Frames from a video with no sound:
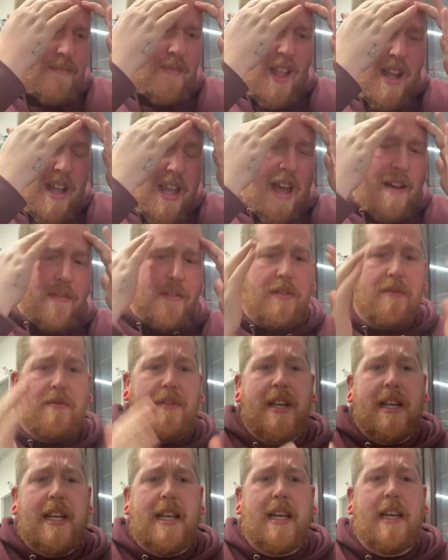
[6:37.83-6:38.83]
I haven't
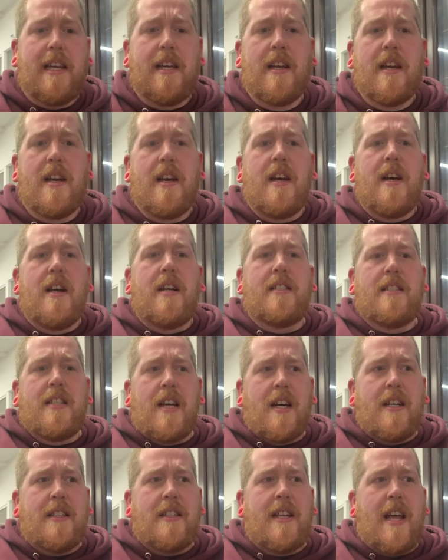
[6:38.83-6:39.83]
really
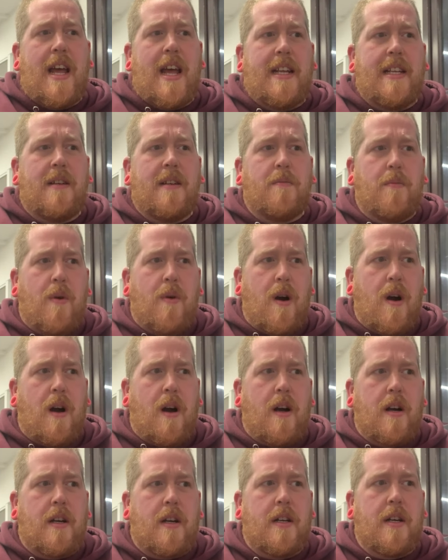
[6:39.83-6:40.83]
done any
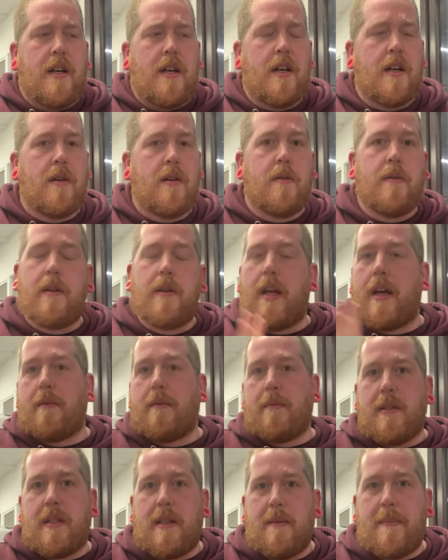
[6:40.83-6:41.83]
work like
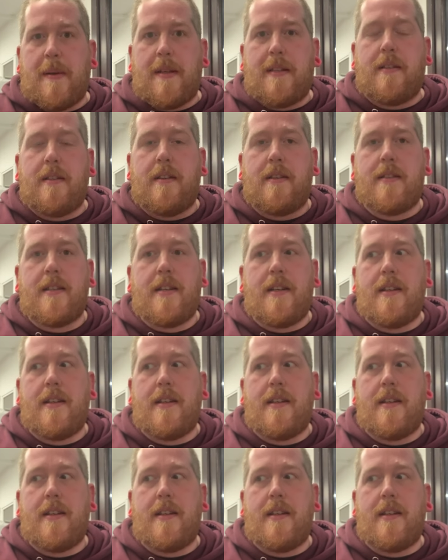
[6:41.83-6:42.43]
with the business